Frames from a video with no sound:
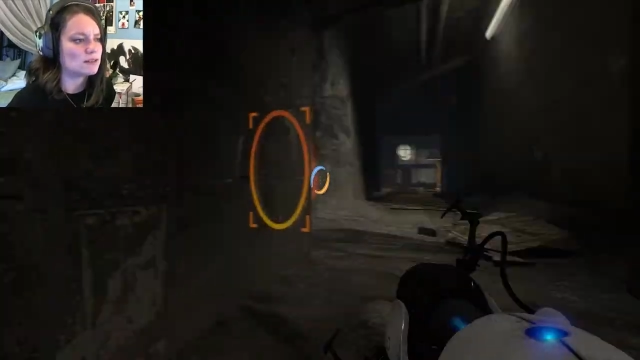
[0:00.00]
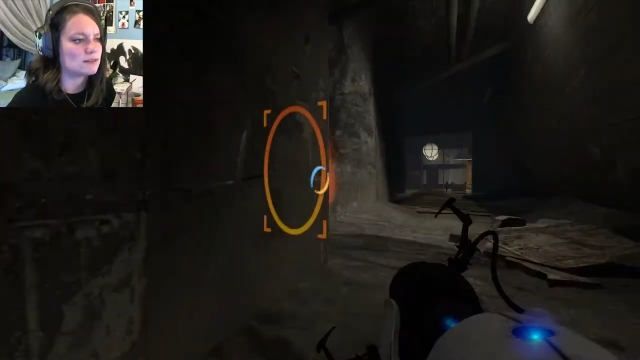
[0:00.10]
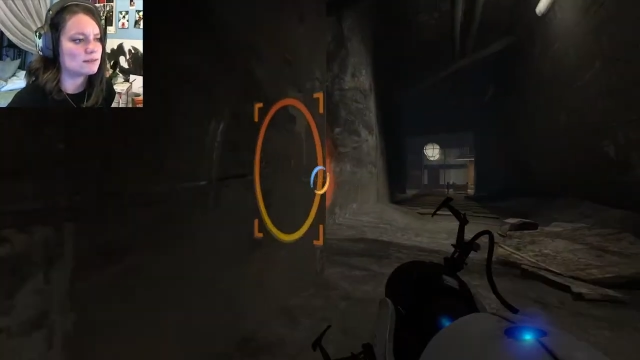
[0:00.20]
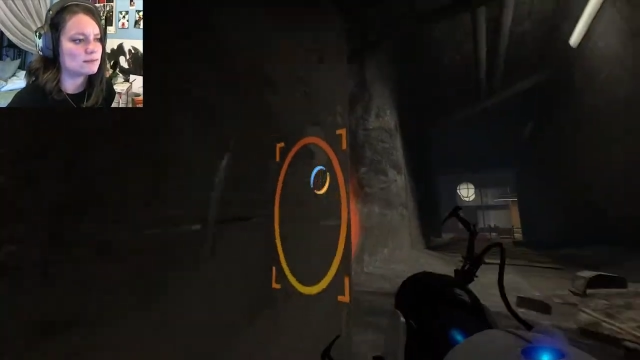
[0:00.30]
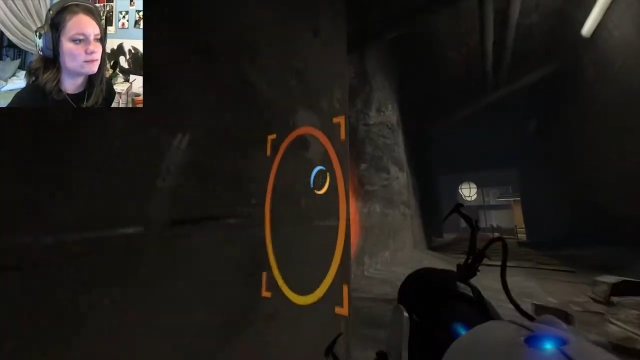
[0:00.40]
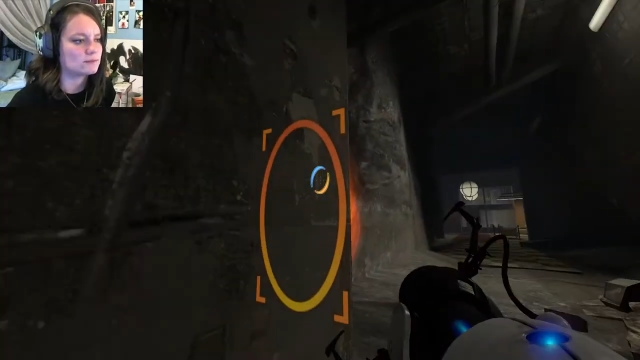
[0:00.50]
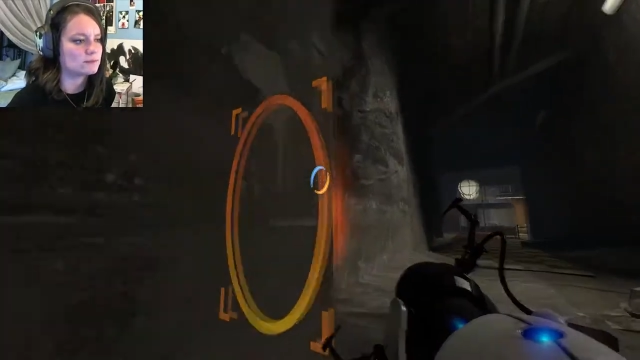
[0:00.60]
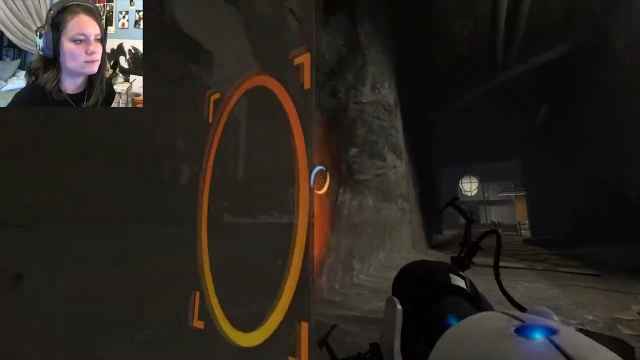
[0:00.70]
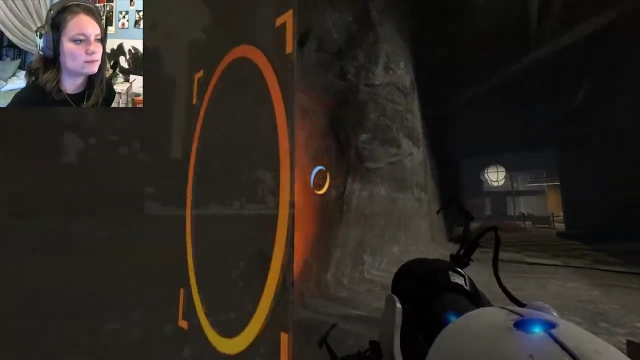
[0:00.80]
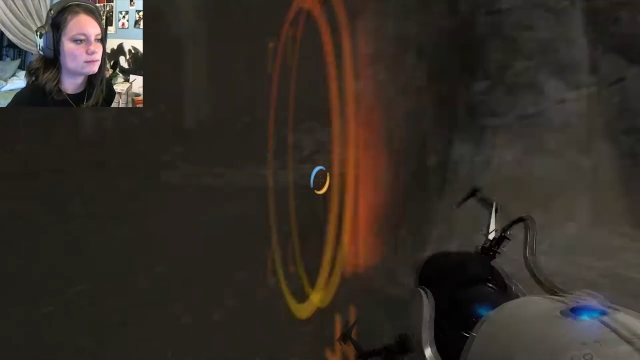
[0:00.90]

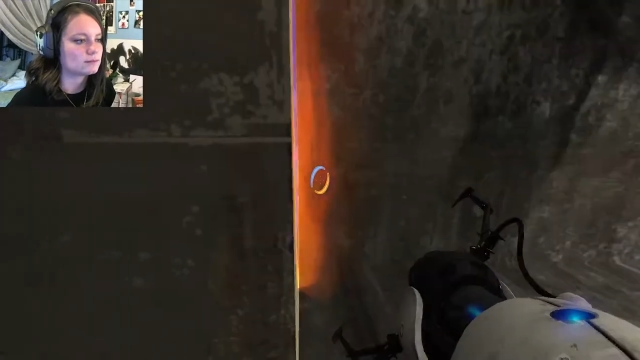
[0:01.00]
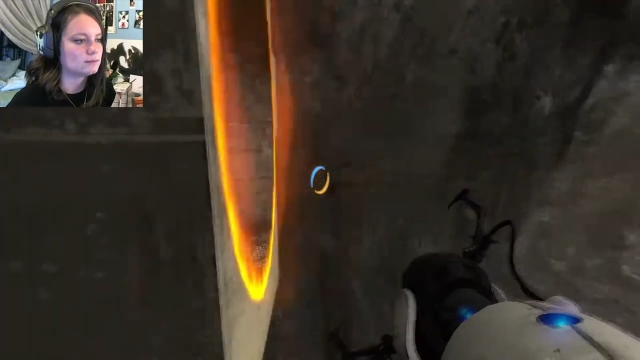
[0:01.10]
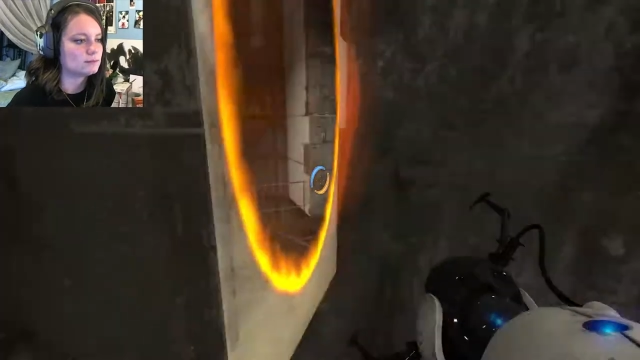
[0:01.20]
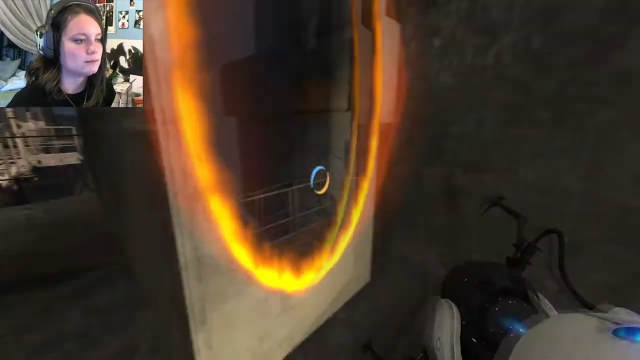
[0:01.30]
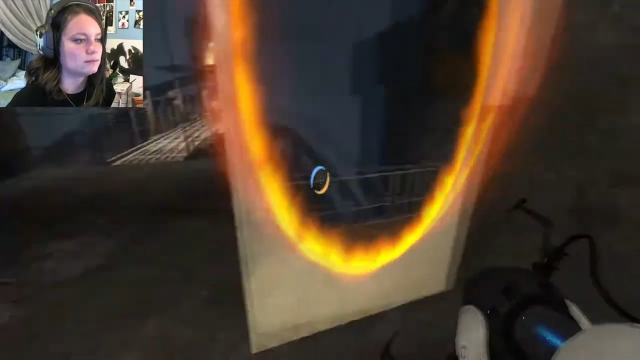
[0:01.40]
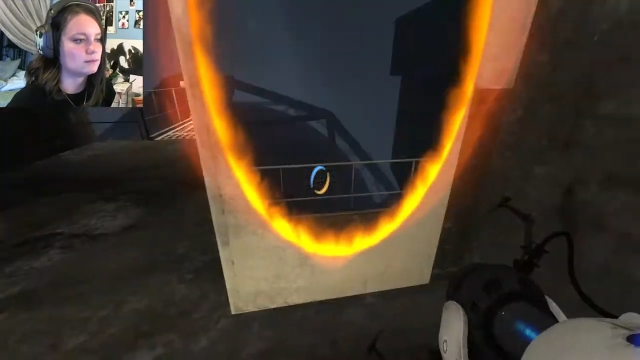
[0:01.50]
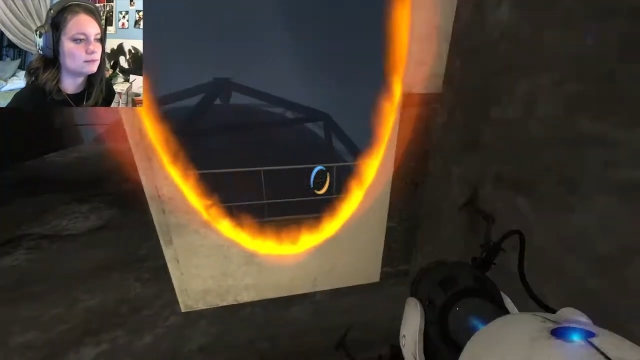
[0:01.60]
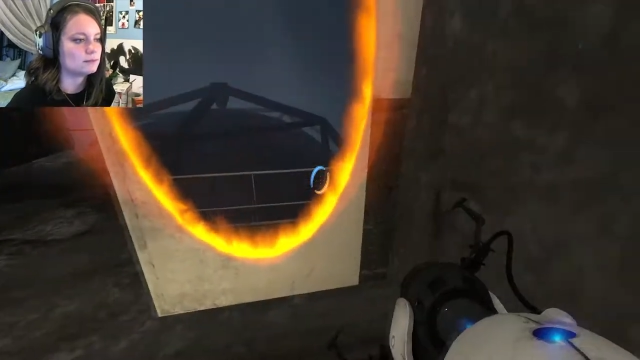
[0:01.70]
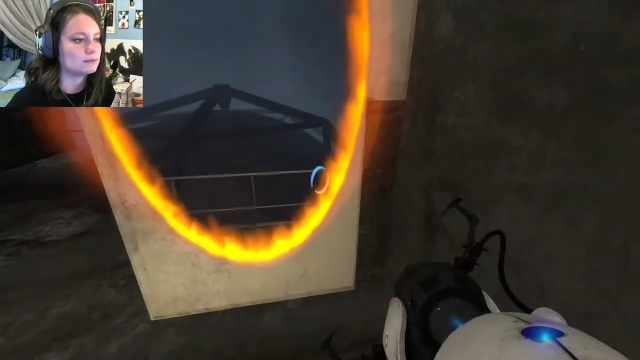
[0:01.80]
Nothing is said.